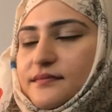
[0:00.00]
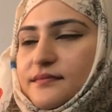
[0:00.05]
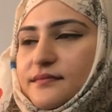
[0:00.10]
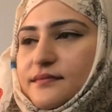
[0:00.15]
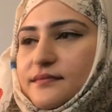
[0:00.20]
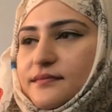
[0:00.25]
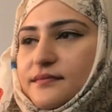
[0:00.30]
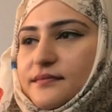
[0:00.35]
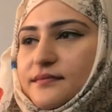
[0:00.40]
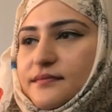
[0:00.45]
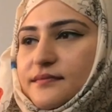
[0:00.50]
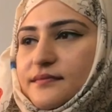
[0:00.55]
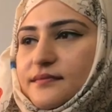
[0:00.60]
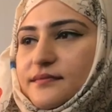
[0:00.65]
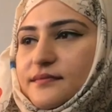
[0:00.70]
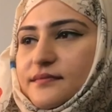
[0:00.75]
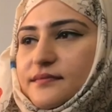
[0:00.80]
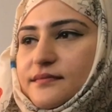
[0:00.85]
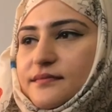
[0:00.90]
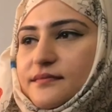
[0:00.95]

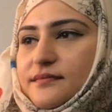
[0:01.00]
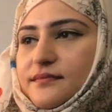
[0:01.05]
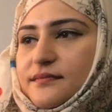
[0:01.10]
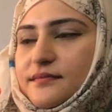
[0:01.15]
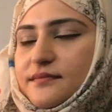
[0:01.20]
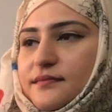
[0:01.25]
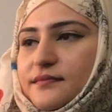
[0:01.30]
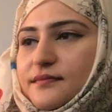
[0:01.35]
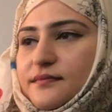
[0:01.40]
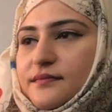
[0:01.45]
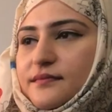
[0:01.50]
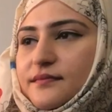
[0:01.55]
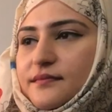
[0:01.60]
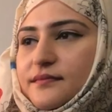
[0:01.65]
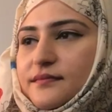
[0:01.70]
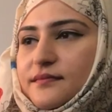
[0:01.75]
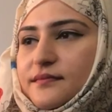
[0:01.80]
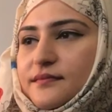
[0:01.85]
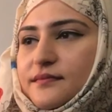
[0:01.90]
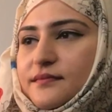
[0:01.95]

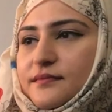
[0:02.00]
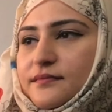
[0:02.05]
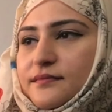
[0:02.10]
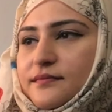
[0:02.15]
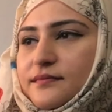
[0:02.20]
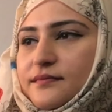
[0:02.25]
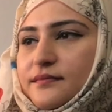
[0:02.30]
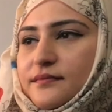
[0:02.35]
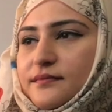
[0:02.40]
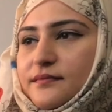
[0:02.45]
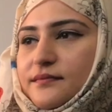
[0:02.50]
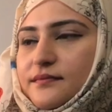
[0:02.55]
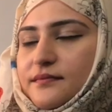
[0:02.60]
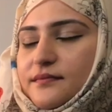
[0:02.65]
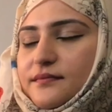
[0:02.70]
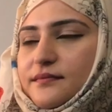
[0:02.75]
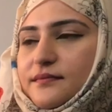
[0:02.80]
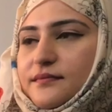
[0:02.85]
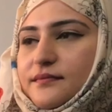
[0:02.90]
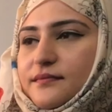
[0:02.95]

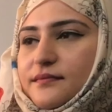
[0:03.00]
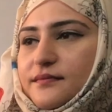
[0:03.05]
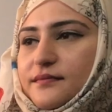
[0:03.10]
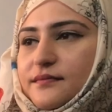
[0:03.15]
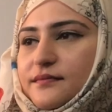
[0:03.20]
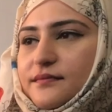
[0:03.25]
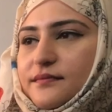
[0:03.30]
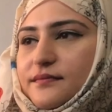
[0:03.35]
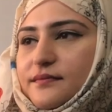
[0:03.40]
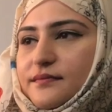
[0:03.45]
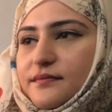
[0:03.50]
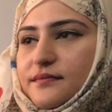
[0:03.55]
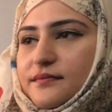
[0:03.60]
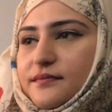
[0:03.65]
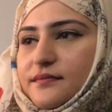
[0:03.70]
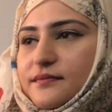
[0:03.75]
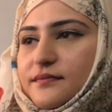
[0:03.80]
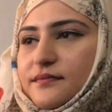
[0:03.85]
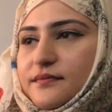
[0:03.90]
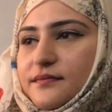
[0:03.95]

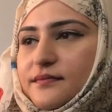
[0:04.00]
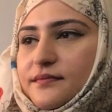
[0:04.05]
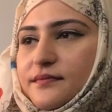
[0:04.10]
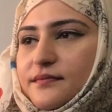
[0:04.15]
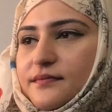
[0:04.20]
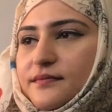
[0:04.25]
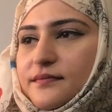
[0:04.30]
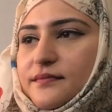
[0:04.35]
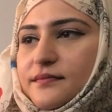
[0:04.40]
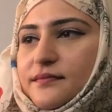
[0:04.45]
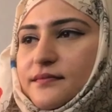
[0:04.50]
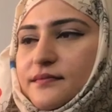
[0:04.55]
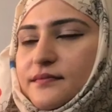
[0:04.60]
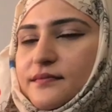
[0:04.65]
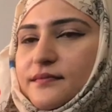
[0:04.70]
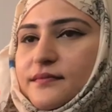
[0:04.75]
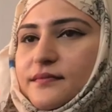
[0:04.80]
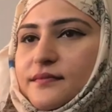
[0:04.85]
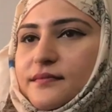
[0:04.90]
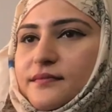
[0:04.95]

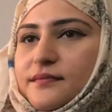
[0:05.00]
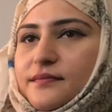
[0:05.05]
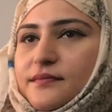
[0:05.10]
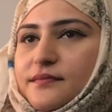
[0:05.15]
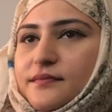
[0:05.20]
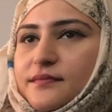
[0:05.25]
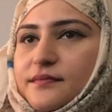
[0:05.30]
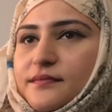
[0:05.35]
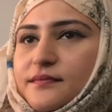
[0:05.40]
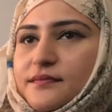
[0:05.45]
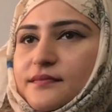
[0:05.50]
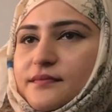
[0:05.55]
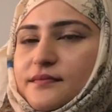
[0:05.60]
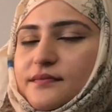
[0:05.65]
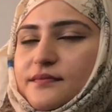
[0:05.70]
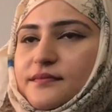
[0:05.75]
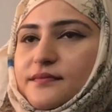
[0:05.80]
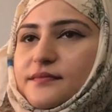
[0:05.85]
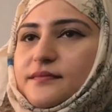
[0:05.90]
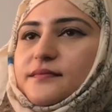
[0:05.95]

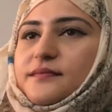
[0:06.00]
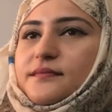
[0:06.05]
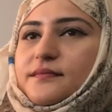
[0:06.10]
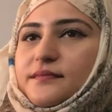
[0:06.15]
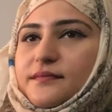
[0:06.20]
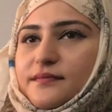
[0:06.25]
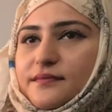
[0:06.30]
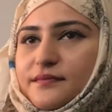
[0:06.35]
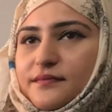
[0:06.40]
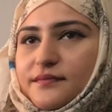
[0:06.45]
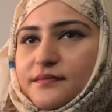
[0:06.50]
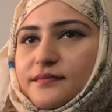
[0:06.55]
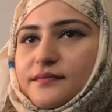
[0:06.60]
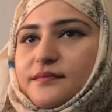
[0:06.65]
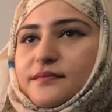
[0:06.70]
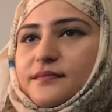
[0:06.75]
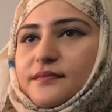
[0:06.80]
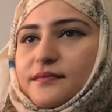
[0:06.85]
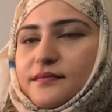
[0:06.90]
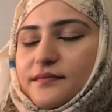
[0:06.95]

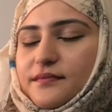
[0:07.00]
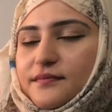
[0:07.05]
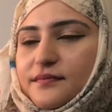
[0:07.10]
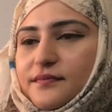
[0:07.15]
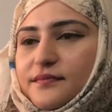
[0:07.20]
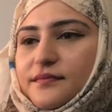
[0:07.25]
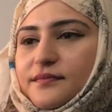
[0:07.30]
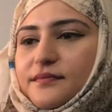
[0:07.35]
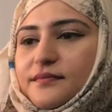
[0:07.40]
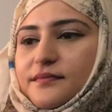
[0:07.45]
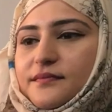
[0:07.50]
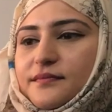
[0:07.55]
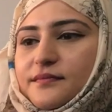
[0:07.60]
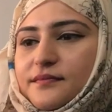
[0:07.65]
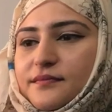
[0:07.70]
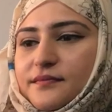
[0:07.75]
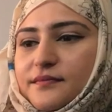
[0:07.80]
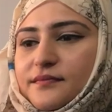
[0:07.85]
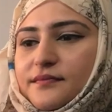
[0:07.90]
(silent)